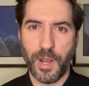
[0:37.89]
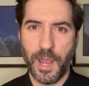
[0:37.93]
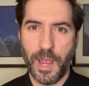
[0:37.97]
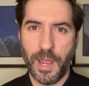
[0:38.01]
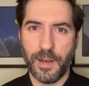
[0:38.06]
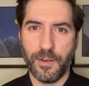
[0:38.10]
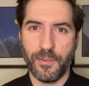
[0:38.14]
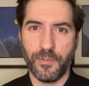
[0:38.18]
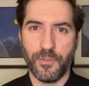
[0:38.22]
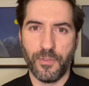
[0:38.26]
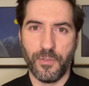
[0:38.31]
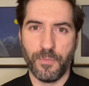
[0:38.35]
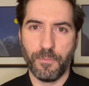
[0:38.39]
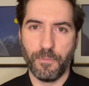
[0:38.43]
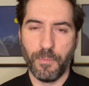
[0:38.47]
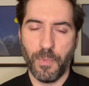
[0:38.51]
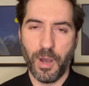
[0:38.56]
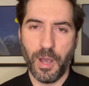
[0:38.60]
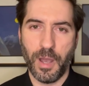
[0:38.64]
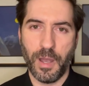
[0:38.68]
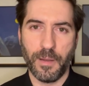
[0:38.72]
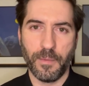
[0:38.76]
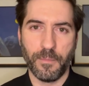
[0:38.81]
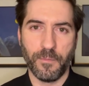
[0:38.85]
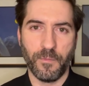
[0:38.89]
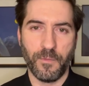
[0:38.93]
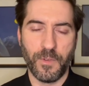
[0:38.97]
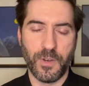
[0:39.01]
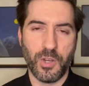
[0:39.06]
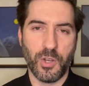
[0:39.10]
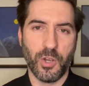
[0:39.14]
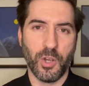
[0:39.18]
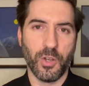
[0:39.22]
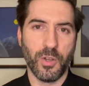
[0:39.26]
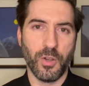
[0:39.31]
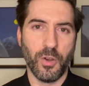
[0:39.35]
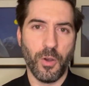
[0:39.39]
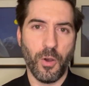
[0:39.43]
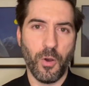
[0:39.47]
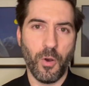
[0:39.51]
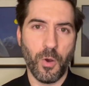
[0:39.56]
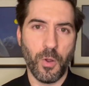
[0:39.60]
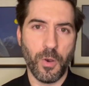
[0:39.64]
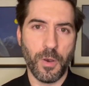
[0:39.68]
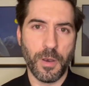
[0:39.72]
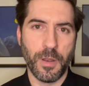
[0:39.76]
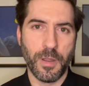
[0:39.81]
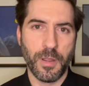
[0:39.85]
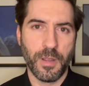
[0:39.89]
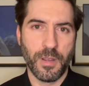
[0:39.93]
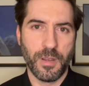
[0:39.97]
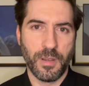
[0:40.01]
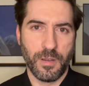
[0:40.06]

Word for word: and my video on